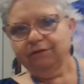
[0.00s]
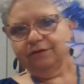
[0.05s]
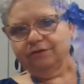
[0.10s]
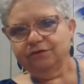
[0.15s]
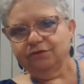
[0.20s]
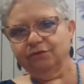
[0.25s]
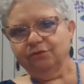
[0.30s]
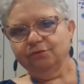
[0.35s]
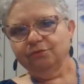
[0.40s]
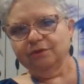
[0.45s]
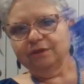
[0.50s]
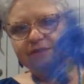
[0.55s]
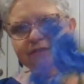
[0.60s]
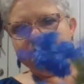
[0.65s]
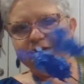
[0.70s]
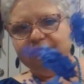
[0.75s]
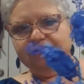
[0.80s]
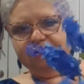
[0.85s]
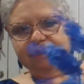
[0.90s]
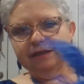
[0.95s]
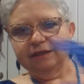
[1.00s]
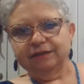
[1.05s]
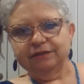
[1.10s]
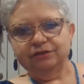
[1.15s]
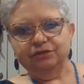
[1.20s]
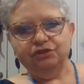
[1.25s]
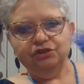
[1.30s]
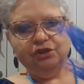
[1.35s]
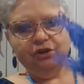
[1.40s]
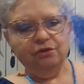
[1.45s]
these are the ones that I
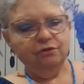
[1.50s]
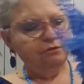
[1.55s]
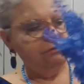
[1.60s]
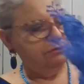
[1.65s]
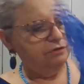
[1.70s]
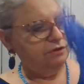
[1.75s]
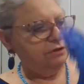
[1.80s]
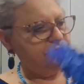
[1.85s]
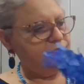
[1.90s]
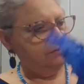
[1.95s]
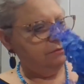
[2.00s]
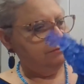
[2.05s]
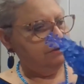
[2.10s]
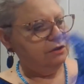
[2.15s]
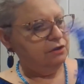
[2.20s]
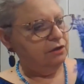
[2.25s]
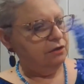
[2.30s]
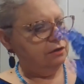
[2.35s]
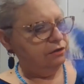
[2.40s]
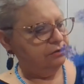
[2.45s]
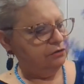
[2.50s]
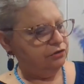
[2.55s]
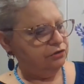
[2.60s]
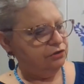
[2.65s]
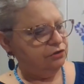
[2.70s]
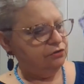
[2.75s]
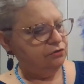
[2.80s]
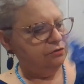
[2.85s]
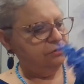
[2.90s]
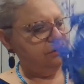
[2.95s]
chose from the dollar
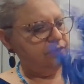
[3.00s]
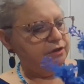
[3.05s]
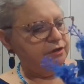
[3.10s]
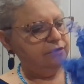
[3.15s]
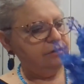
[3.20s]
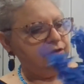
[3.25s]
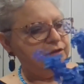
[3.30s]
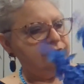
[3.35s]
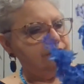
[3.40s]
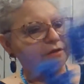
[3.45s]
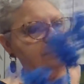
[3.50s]
store.